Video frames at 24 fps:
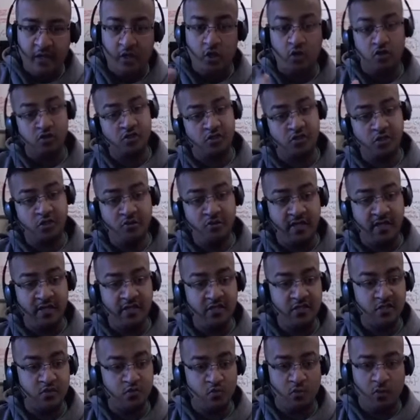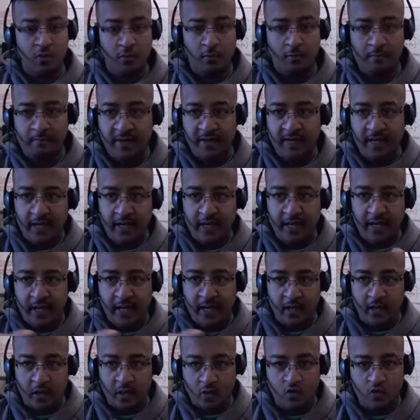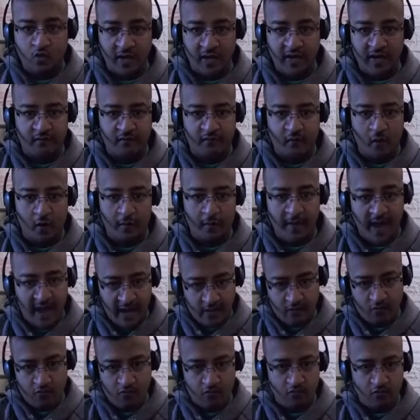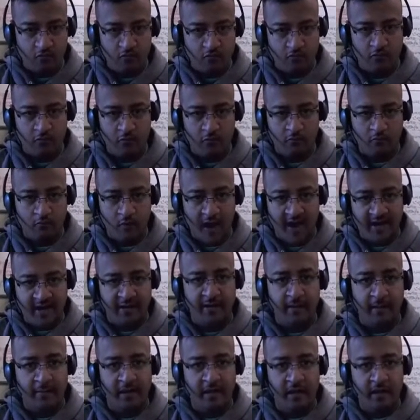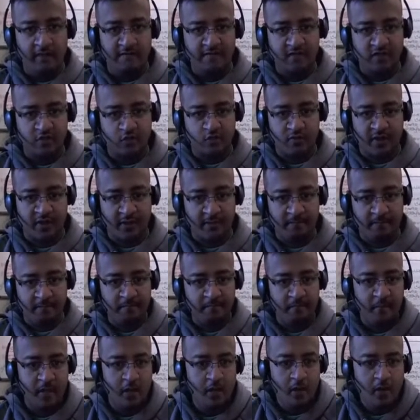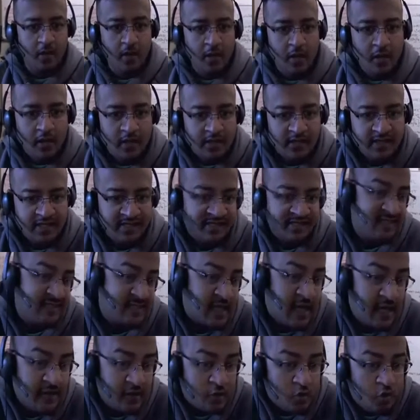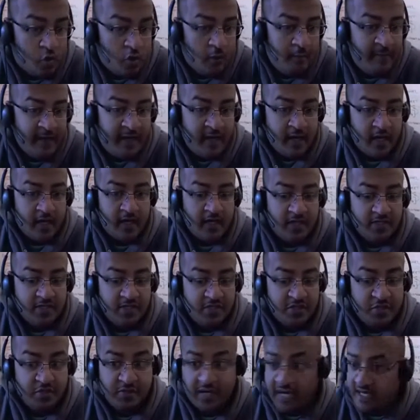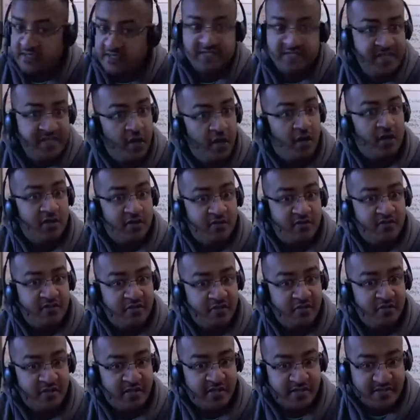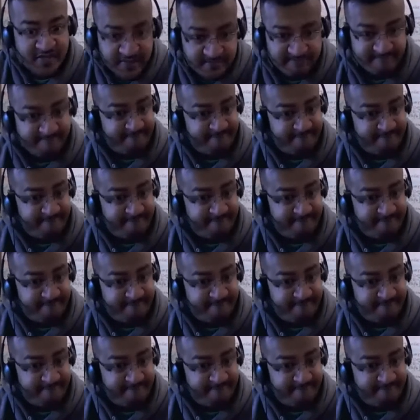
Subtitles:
your students will be in a grid format right in the middle of the screen. This is kind of cool because you get to see all your students.